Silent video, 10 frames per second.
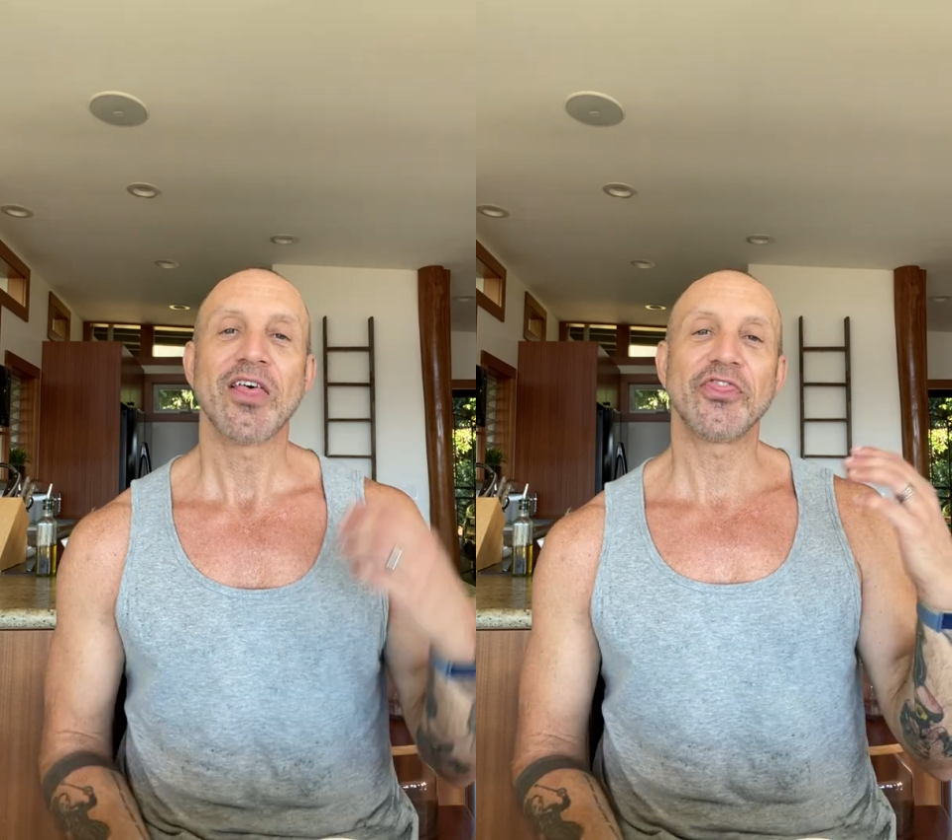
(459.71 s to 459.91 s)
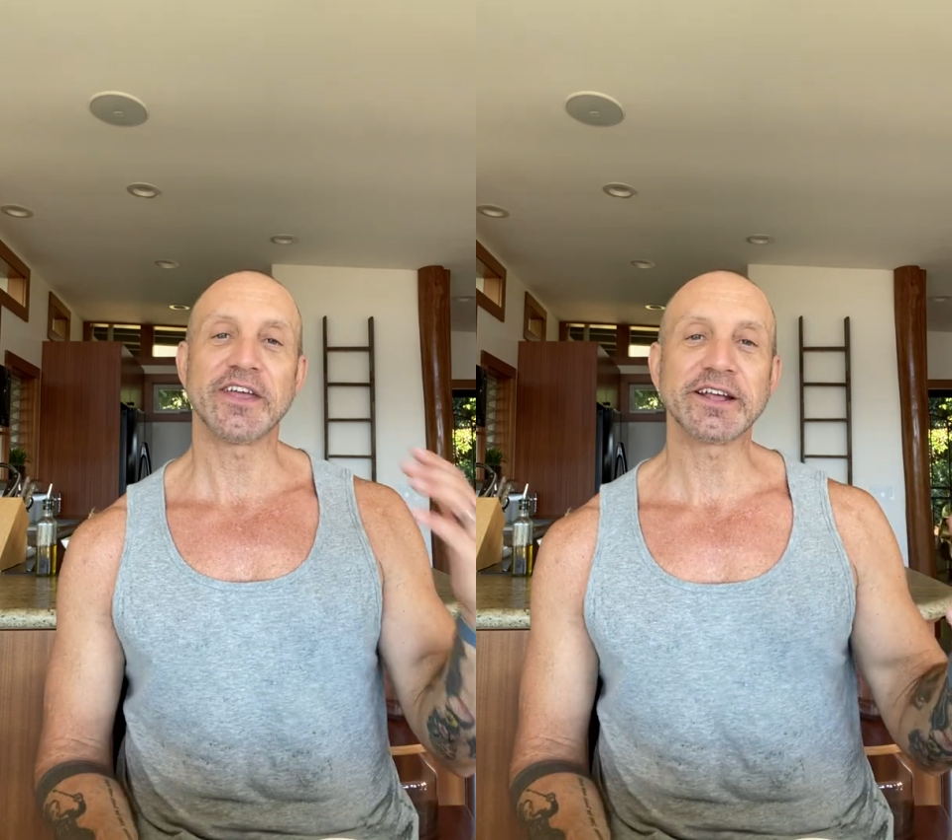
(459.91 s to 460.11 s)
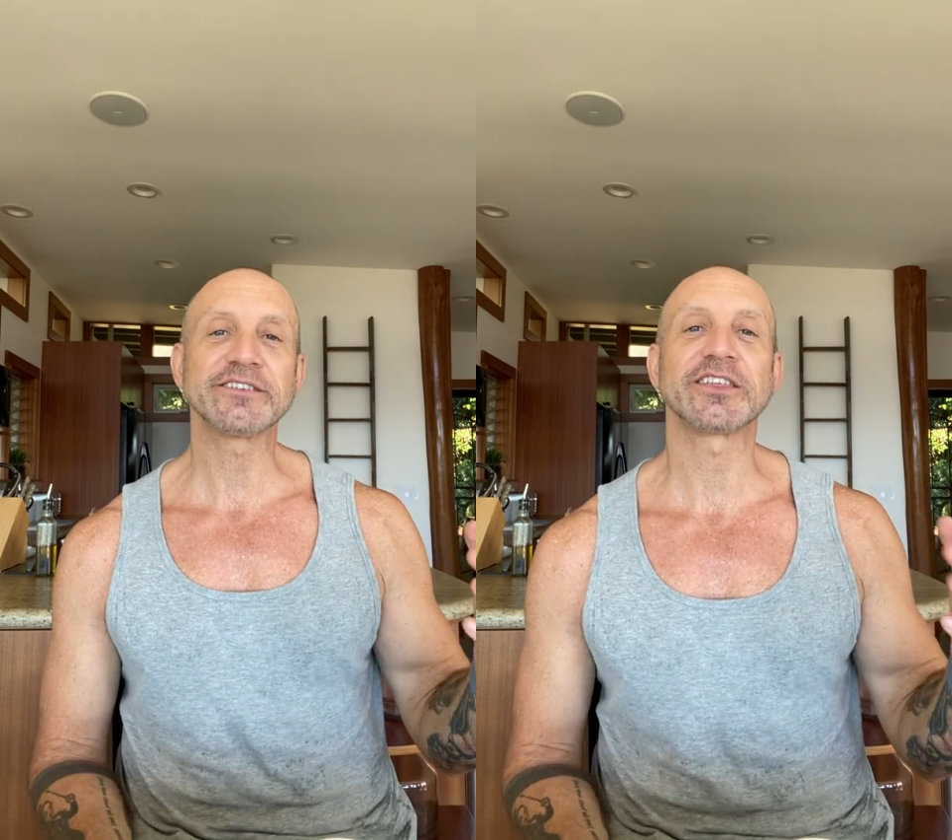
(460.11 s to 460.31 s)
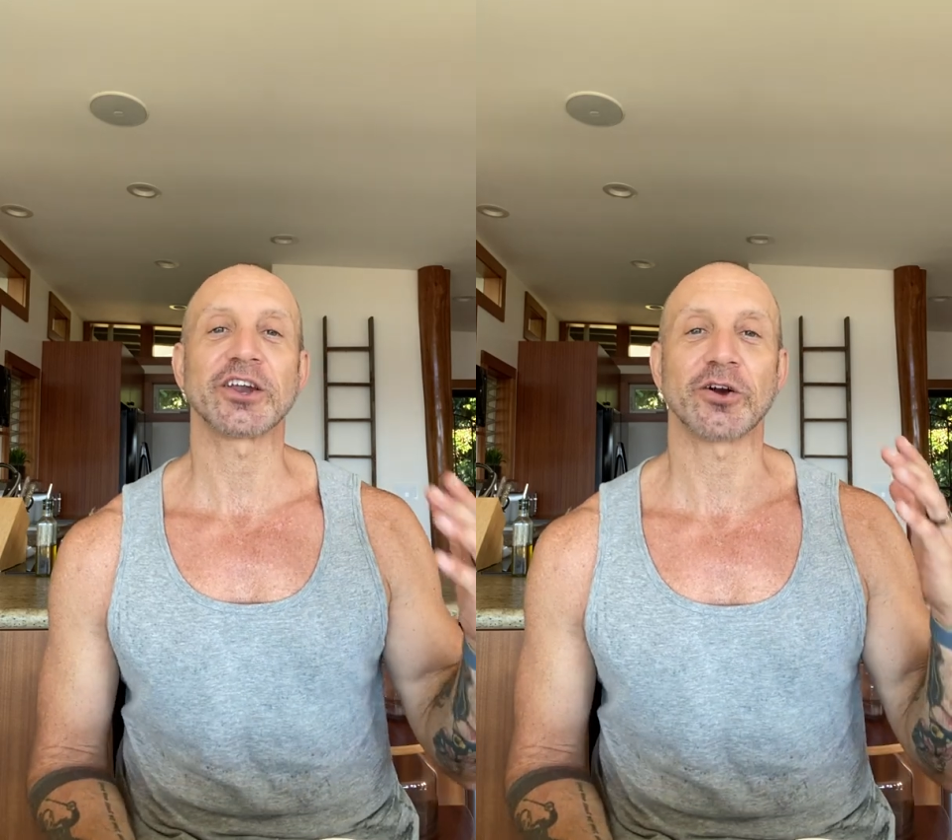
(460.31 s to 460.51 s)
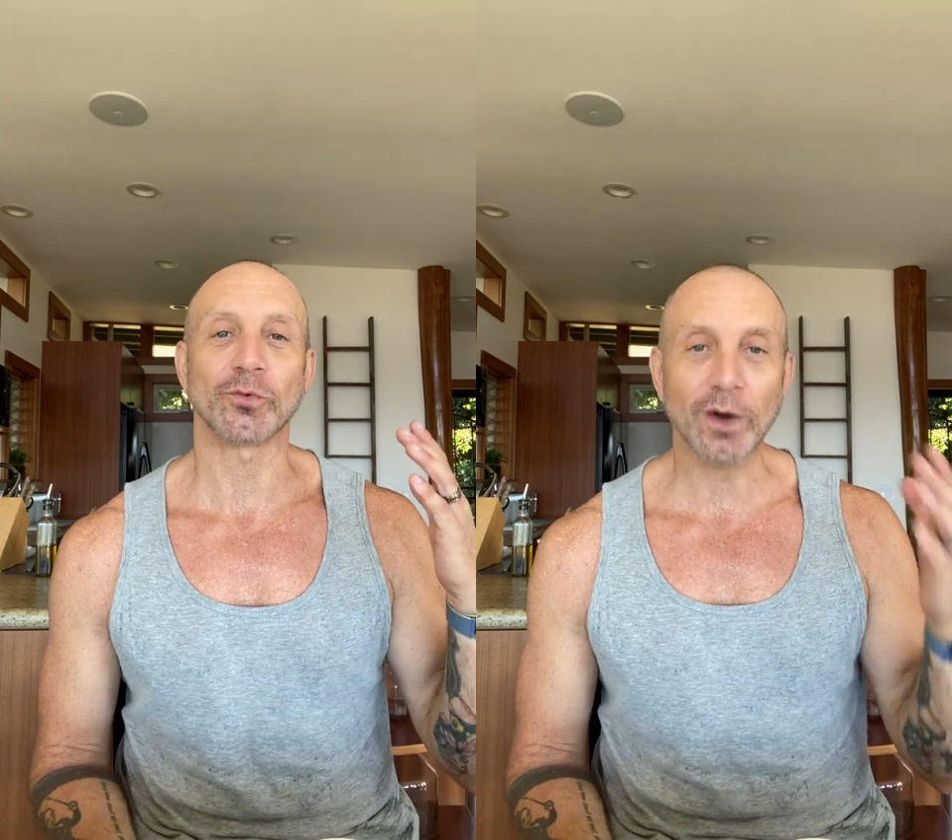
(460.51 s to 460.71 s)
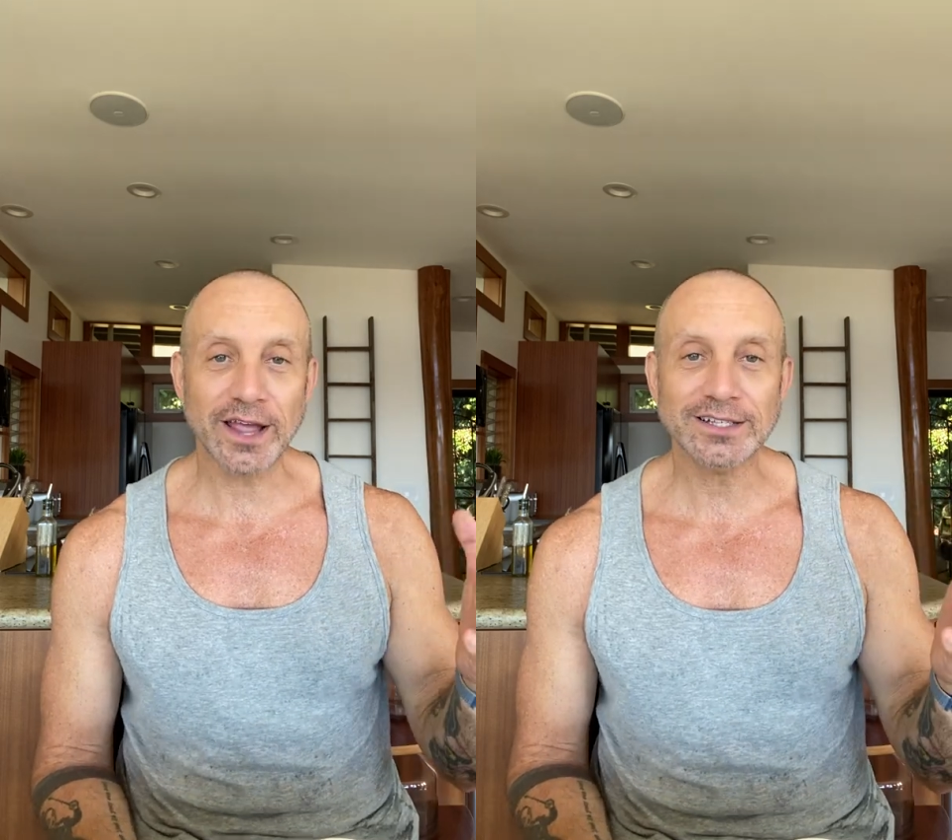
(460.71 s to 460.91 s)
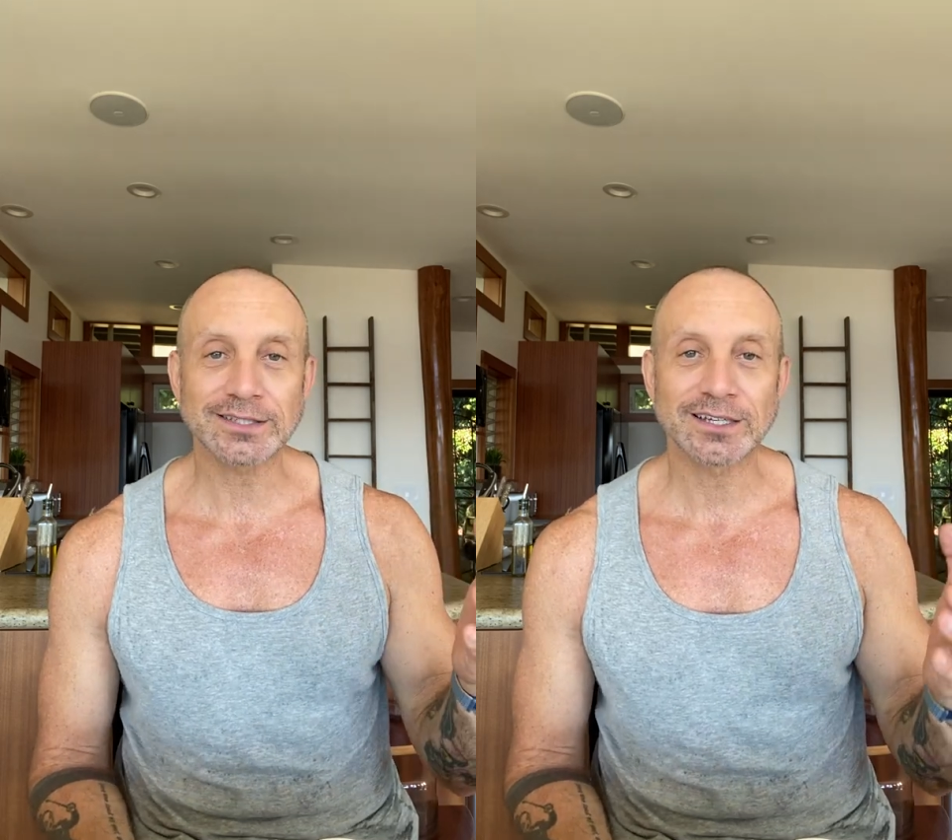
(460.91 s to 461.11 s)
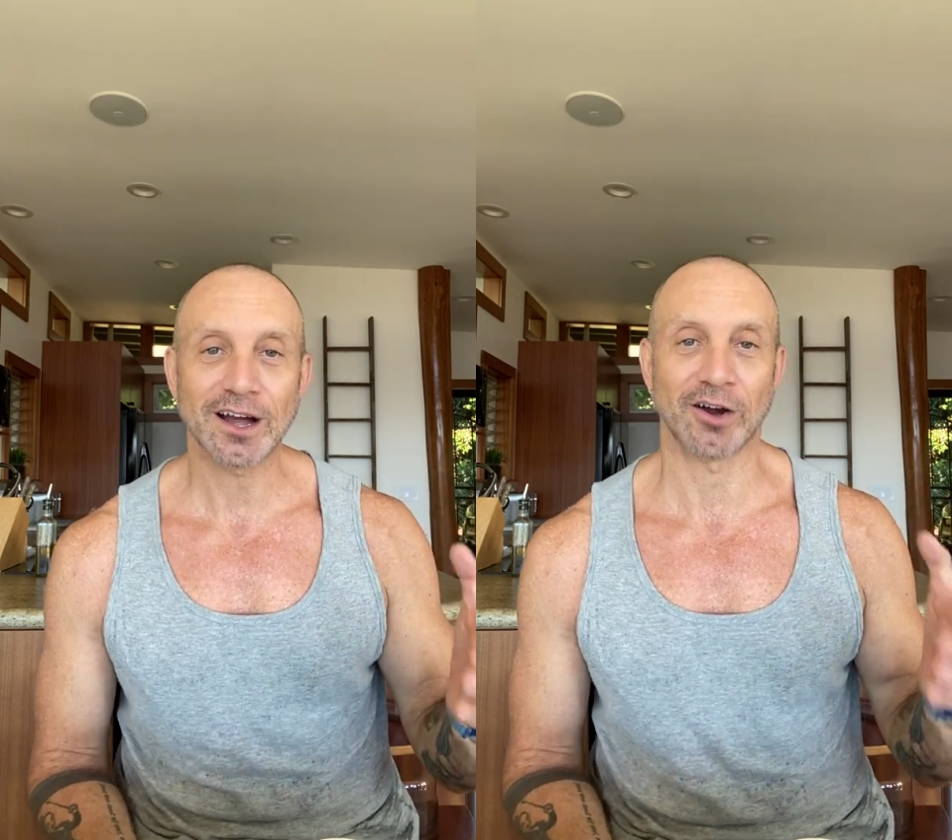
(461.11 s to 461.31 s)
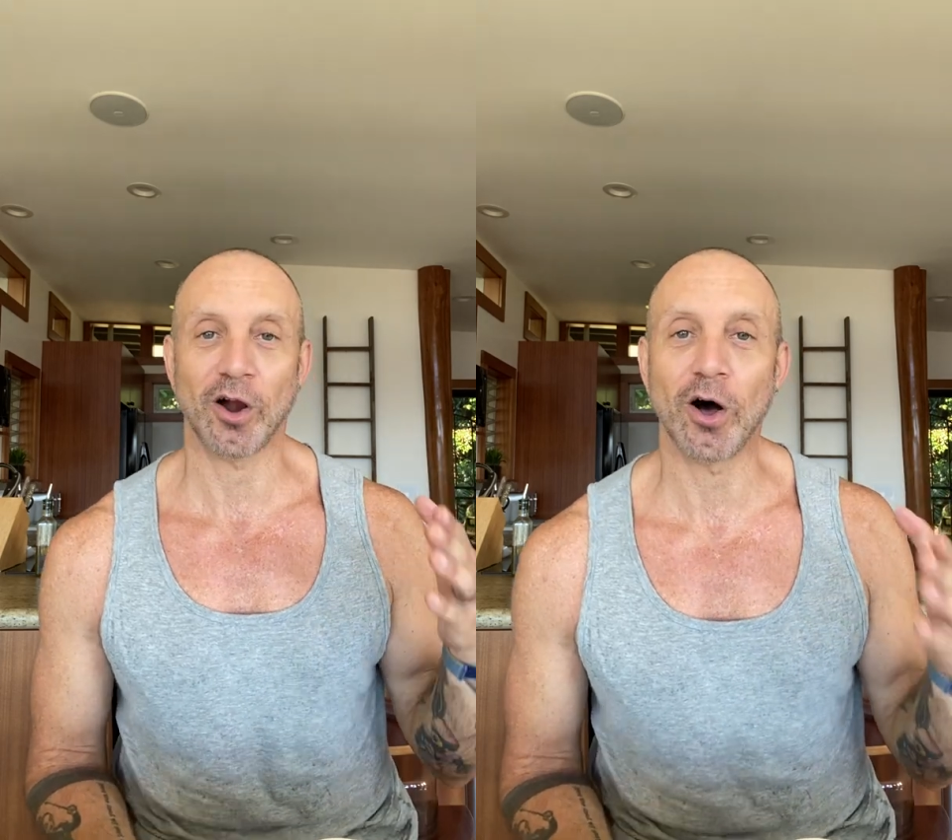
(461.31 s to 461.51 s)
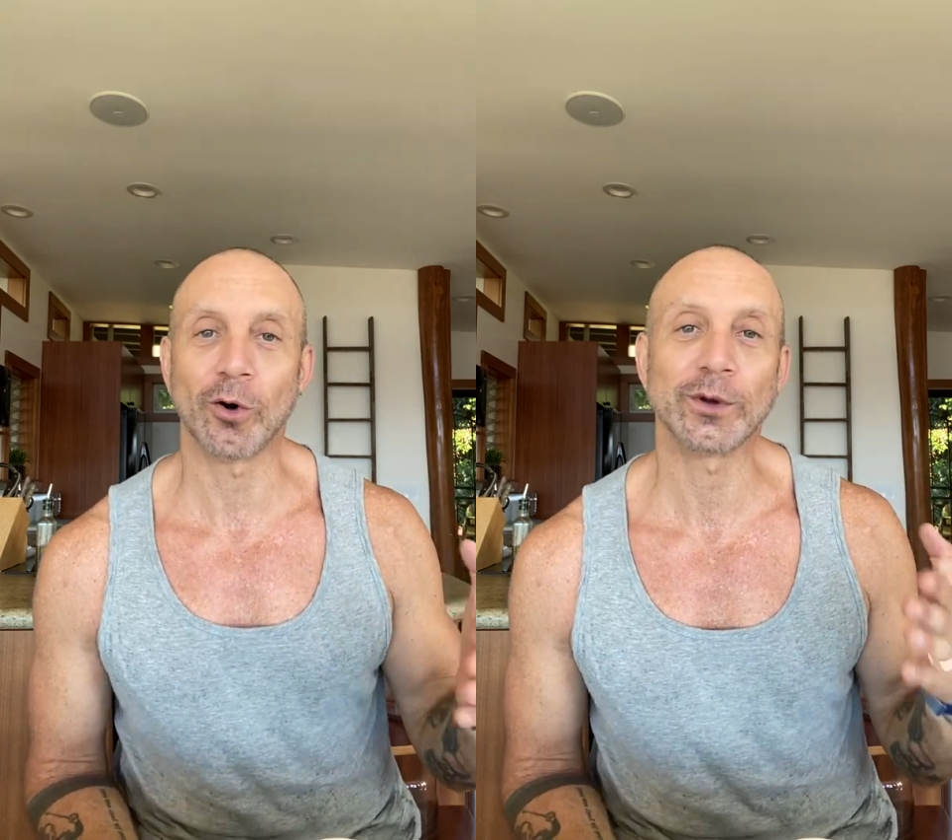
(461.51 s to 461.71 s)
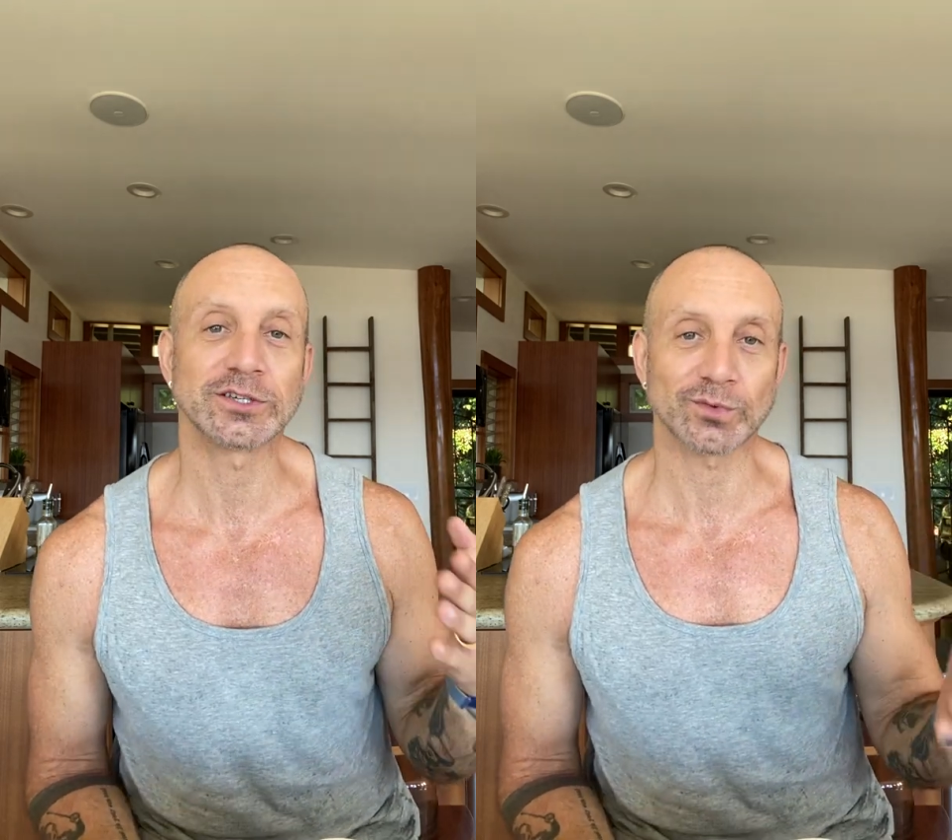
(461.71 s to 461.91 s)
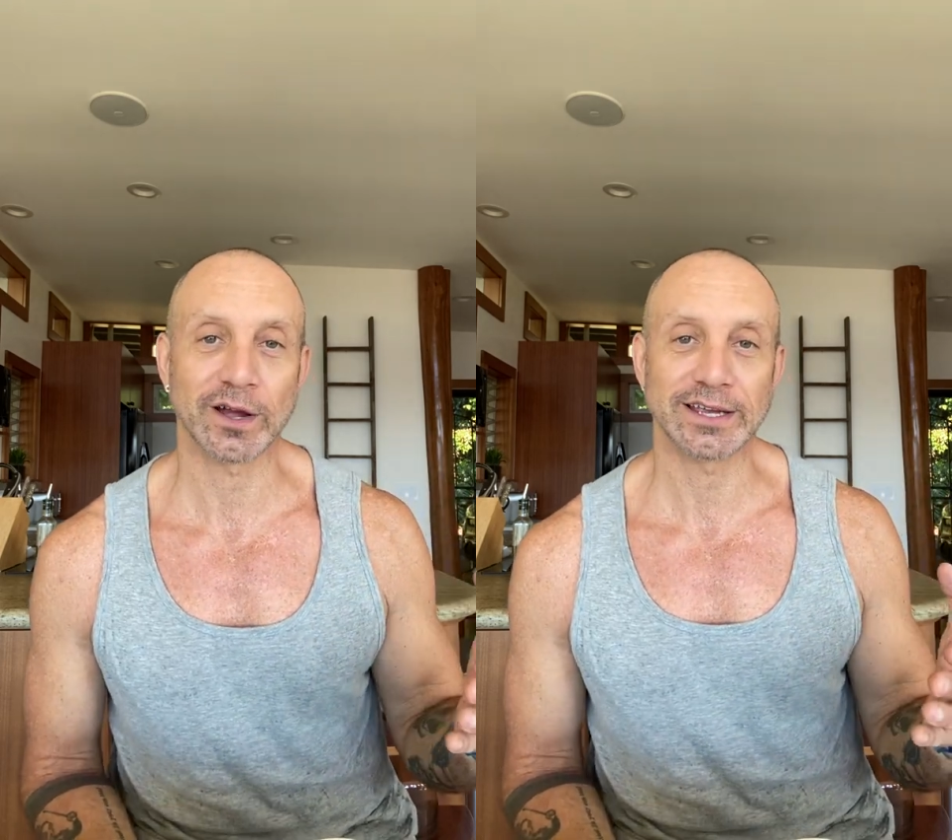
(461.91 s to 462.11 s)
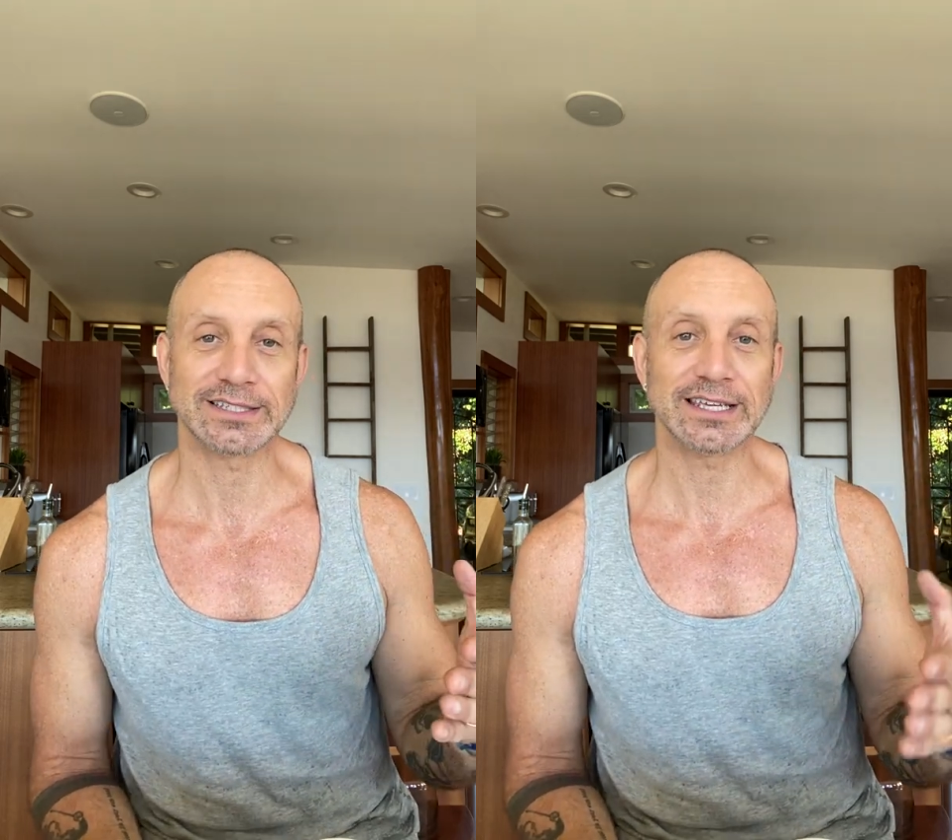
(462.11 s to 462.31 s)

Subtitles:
Things that are right are always right,